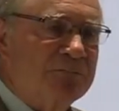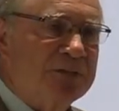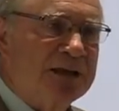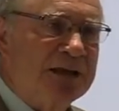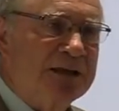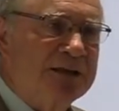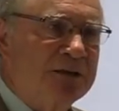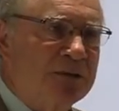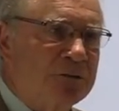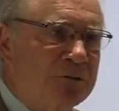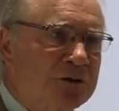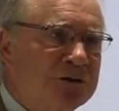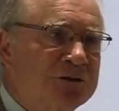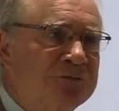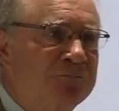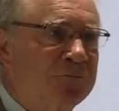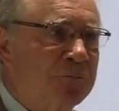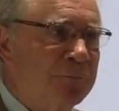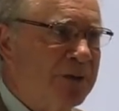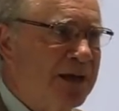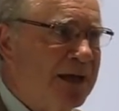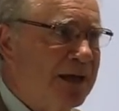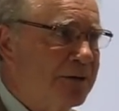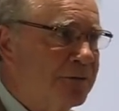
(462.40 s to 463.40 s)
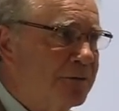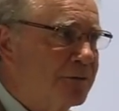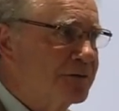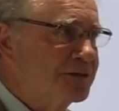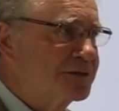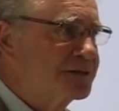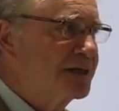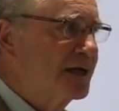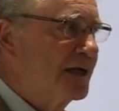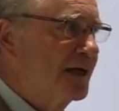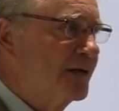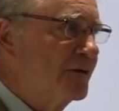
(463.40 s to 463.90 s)
it looks for
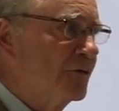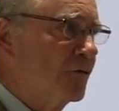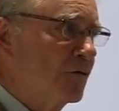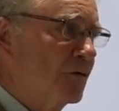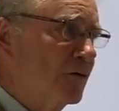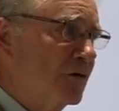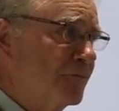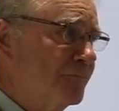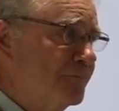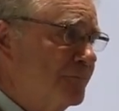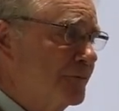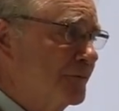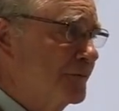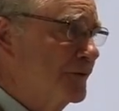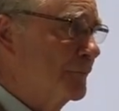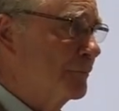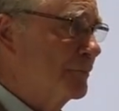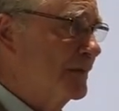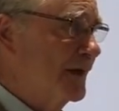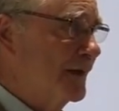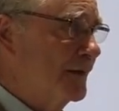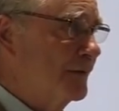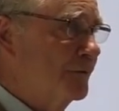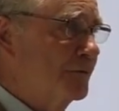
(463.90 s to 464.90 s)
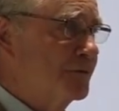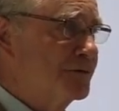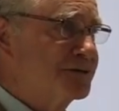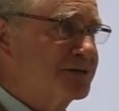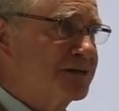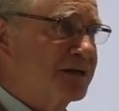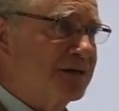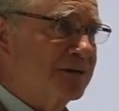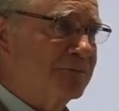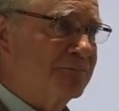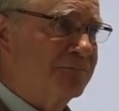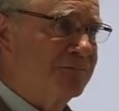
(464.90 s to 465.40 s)
patterns, and often the patterns
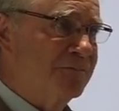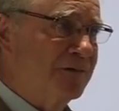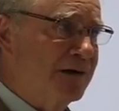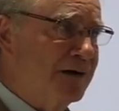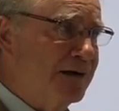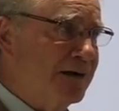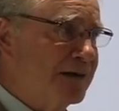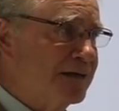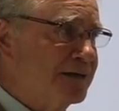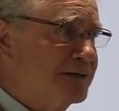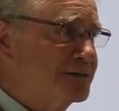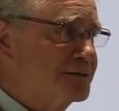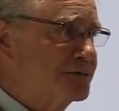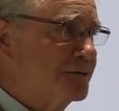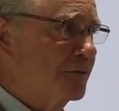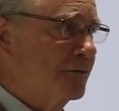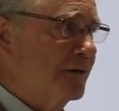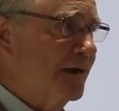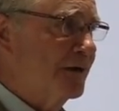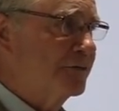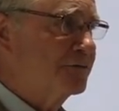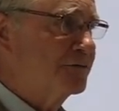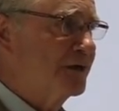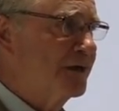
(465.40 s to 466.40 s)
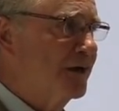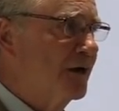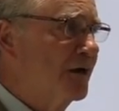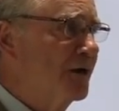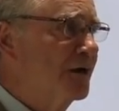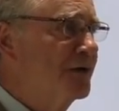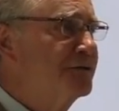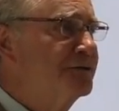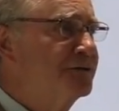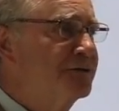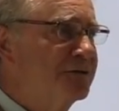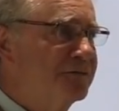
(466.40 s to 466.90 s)
that it finds are actually
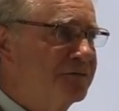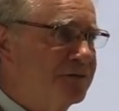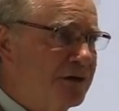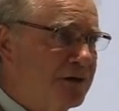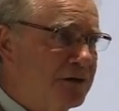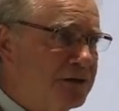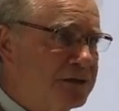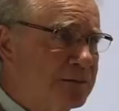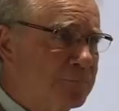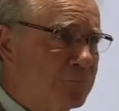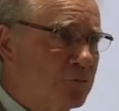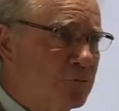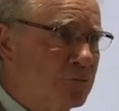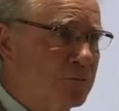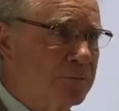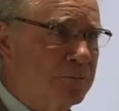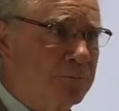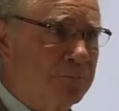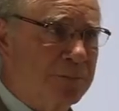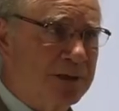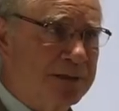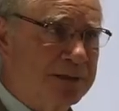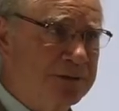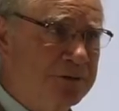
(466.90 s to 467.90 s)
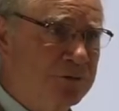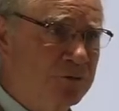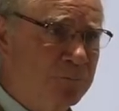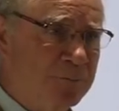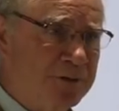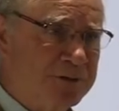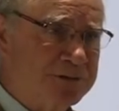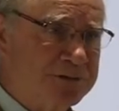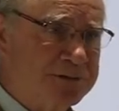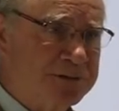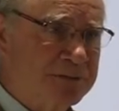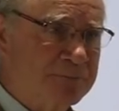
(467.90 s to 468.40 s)
undetectable by
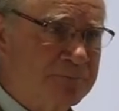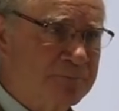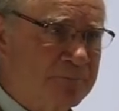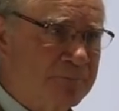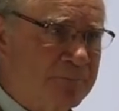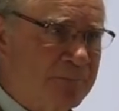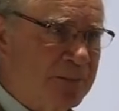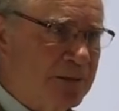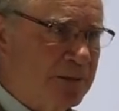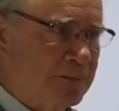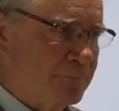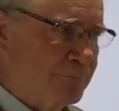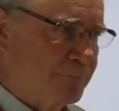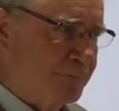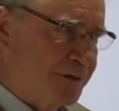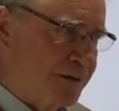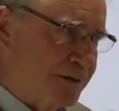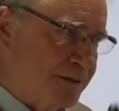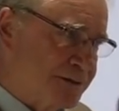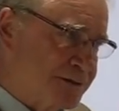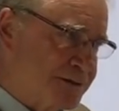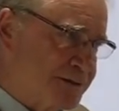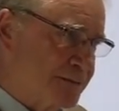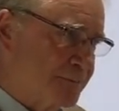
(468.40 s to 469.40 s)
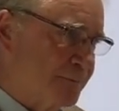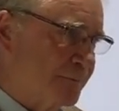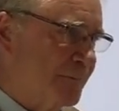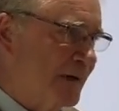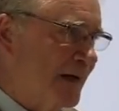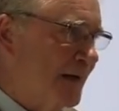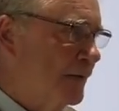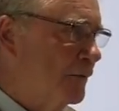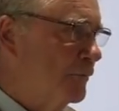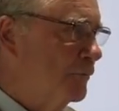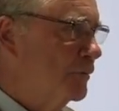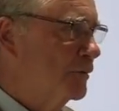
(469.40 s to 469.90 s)
humans because the
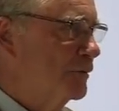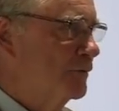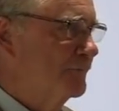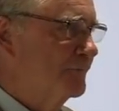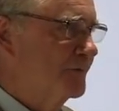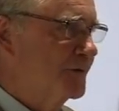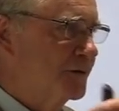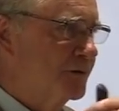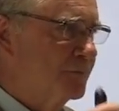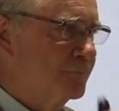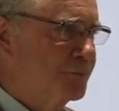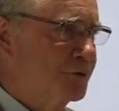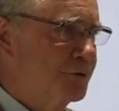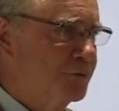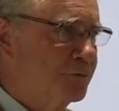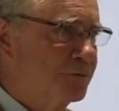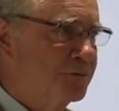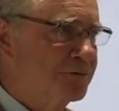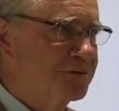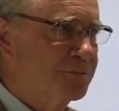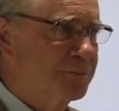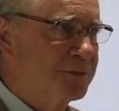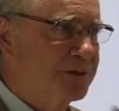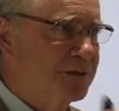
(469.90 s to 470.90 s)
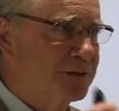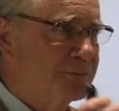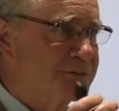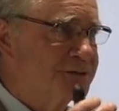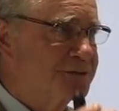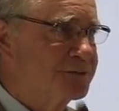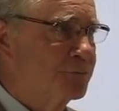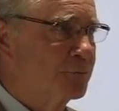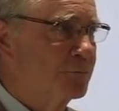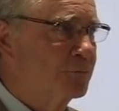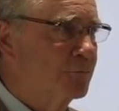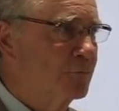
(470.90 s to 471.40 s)
power of the computer has become
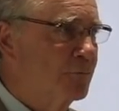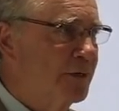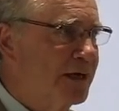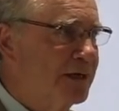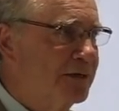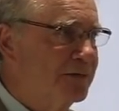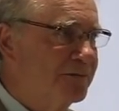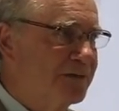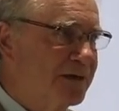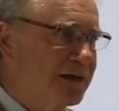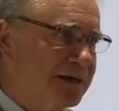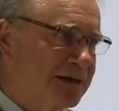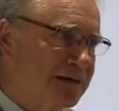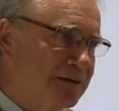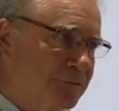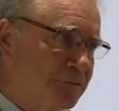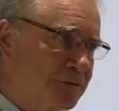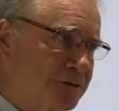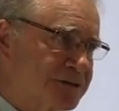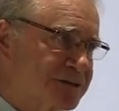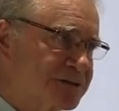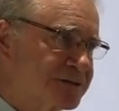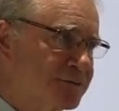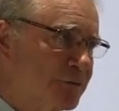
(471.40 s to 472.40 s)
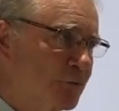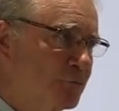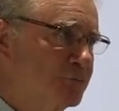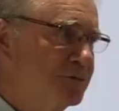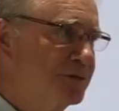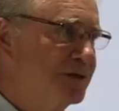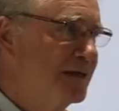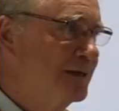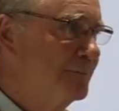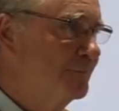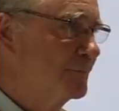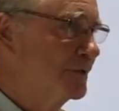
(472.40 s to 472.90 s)
so great that it can look so
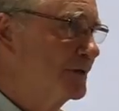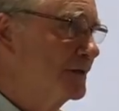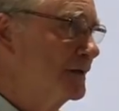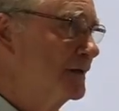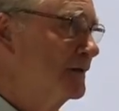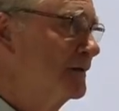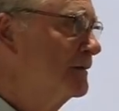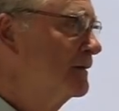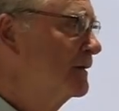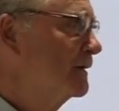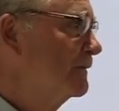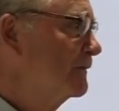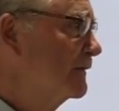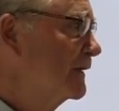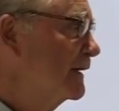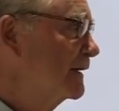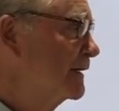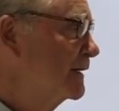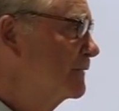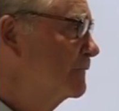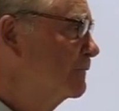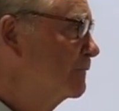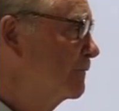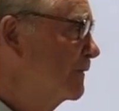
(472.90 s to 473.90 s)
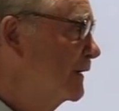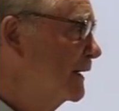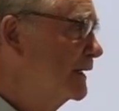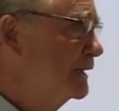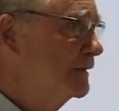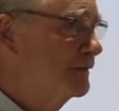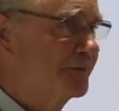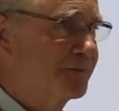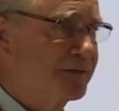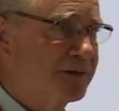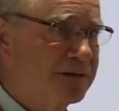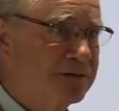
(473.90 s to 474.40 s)
deeply that it can
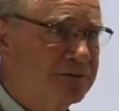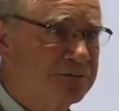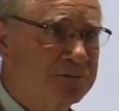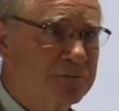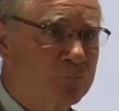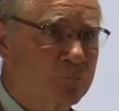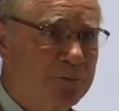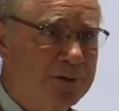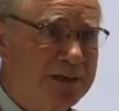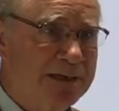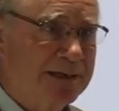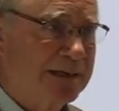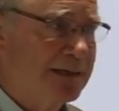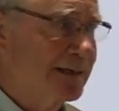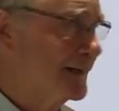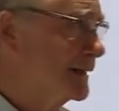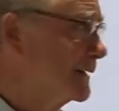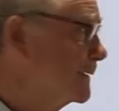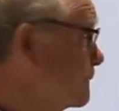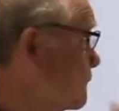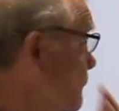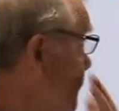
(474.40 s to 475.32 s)
find things that we can't.